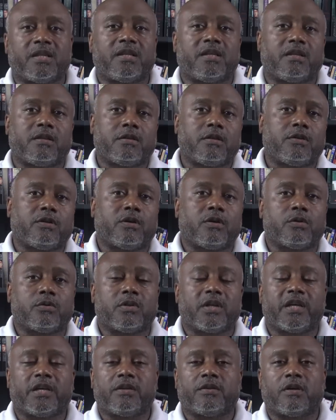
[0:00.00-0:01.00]
then, you know,
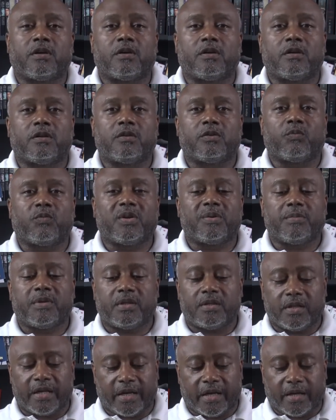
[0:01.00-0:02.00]
they uh, the
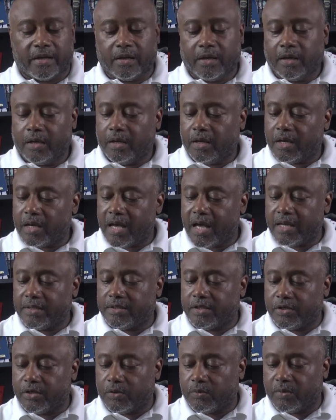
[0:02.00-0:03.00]
women that I
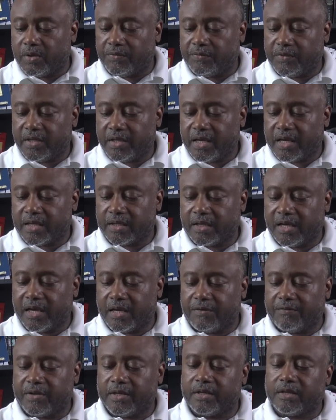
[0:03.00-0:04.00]
deal with, they got
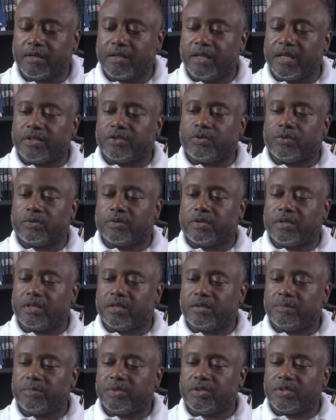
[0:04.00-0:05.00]
kind of an intellectual
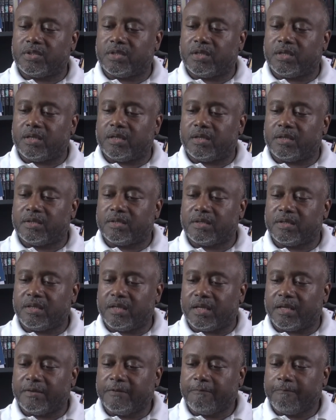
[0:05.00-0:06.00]
thing. Let me see this.
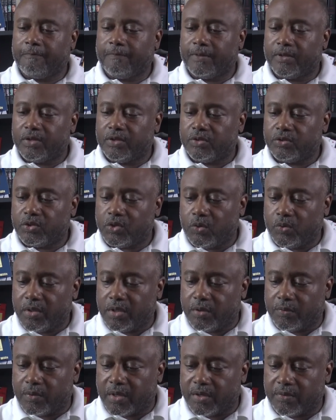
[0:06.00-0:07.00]
Yeah. So
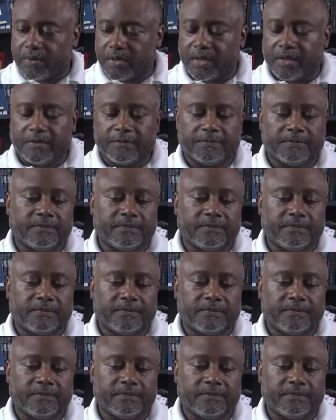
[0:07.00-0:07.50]
anyway, right?